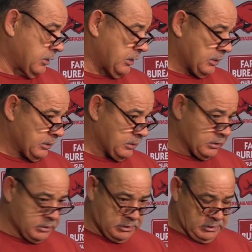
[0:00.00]

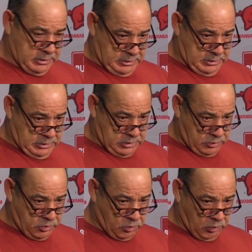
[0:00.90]
And, you
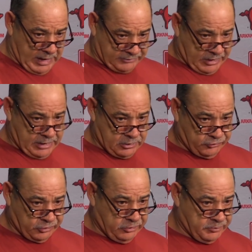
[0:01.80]
know, you don't like saying
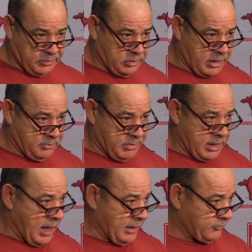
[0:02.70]
those things, but you got to be
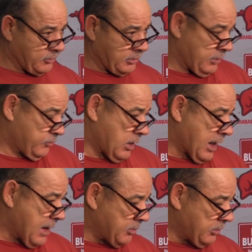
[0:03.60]
honest, and that's what
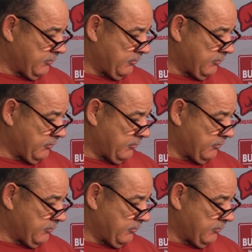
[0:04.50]
happened.